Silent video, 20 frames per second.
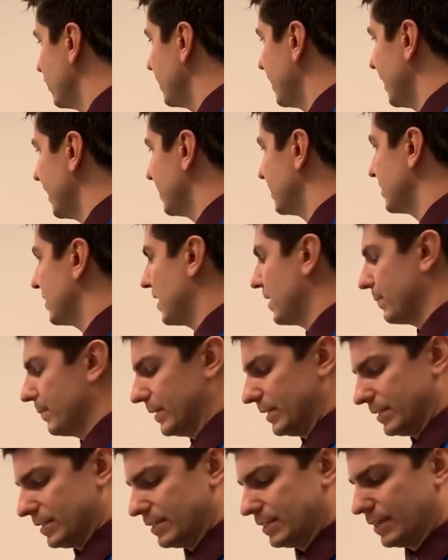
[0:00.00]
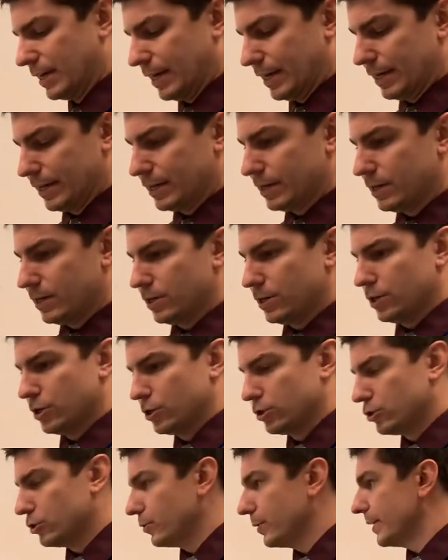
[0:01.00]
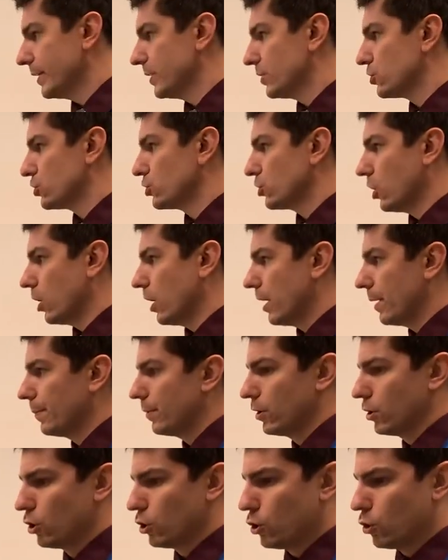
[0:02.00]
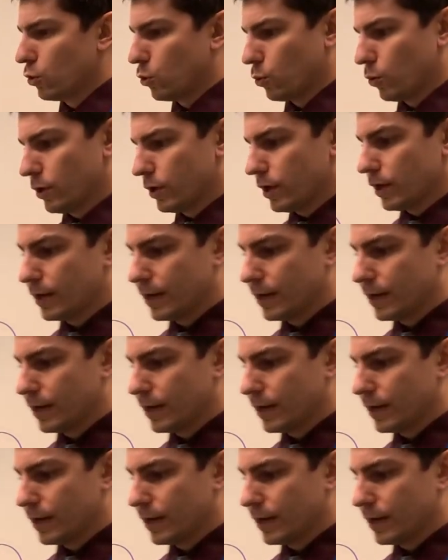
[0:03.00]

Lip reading: the enzyme is done doing its job, we're not